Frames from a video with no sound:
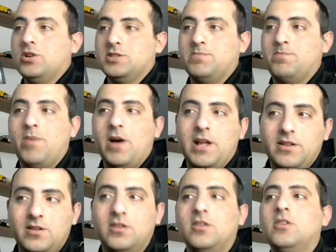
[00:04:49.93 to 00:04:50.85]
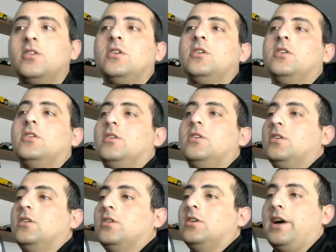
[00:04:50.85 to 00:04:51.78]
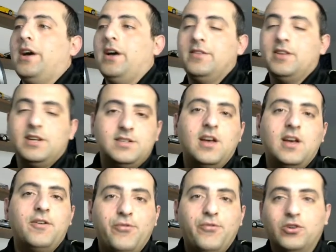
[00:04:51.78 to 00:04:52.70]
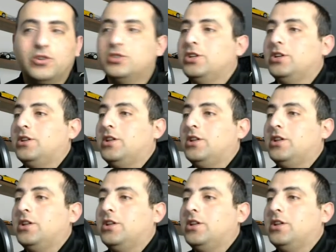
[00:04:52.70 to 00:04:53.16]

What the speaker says: banned, and I say unfortunately